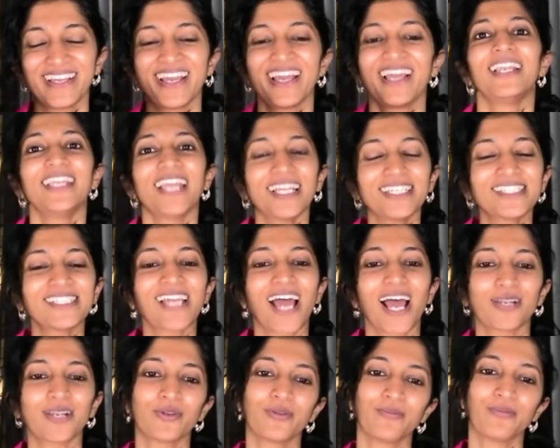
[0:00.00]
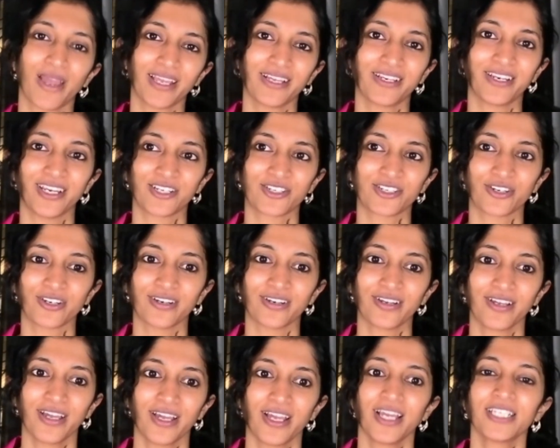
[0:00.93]
Let's start with migration.
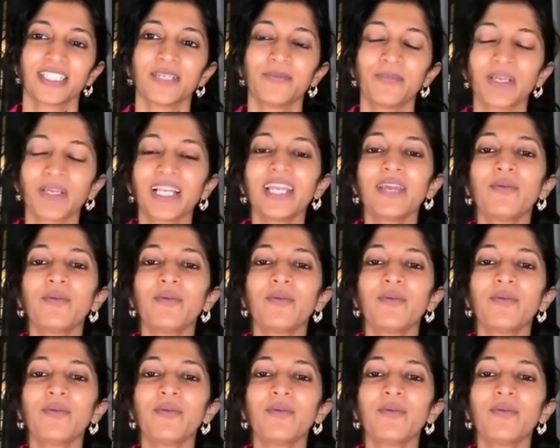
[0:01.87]
Typically,